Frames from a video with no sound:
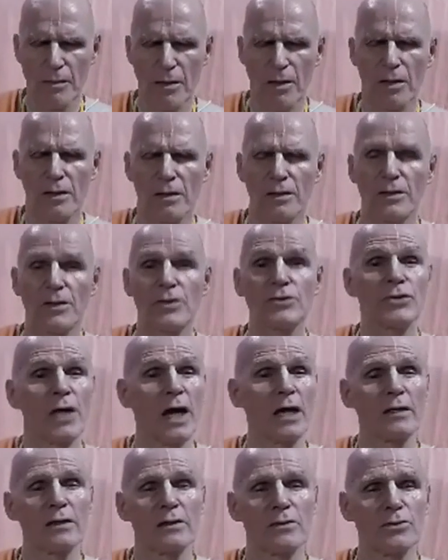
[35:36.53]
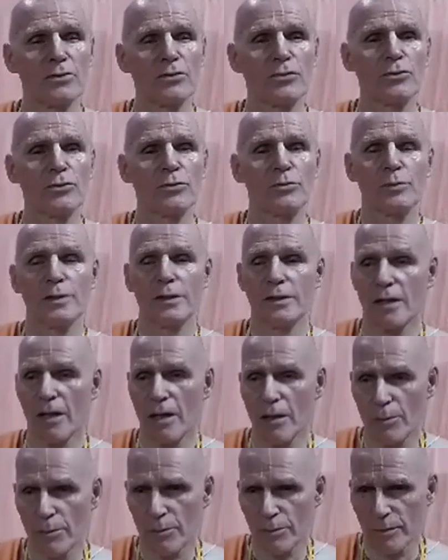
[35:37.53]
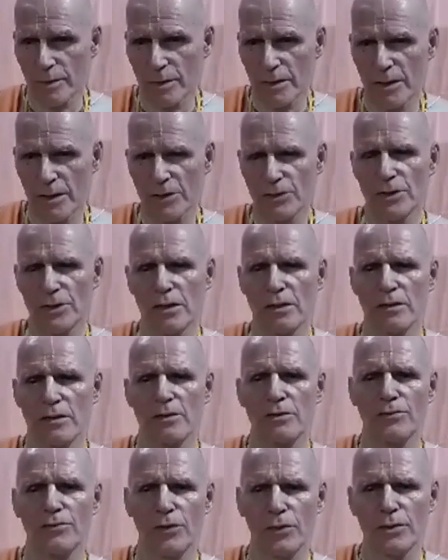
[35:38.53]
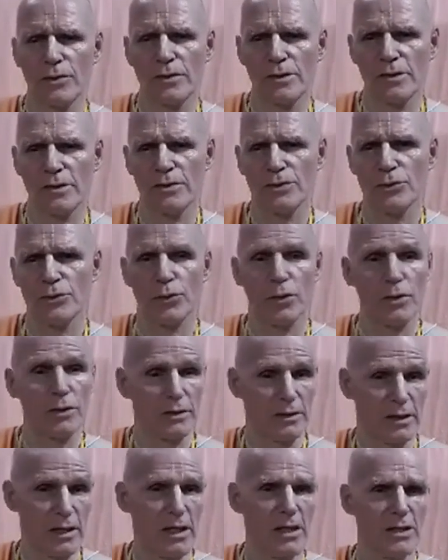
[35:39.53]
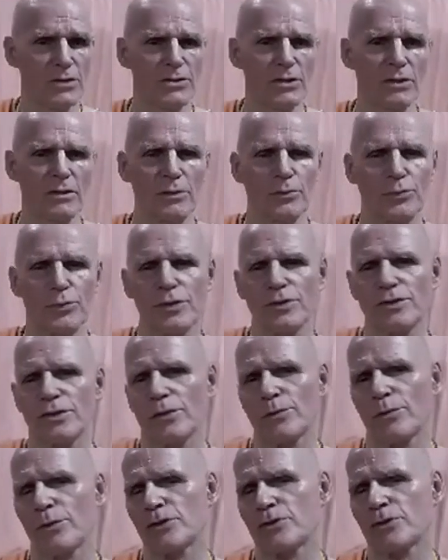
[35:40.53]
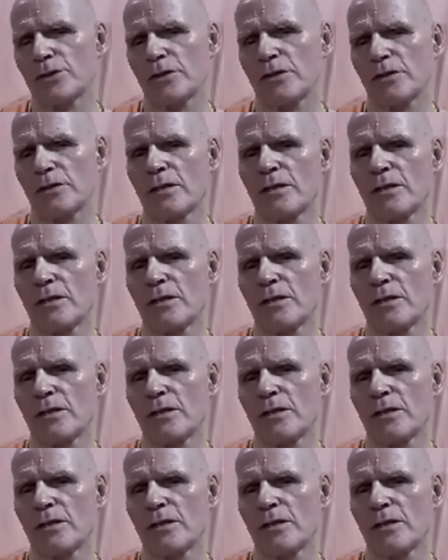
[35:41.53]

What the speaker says: decided to become initiated devotees, who are engaged in the preaching mission.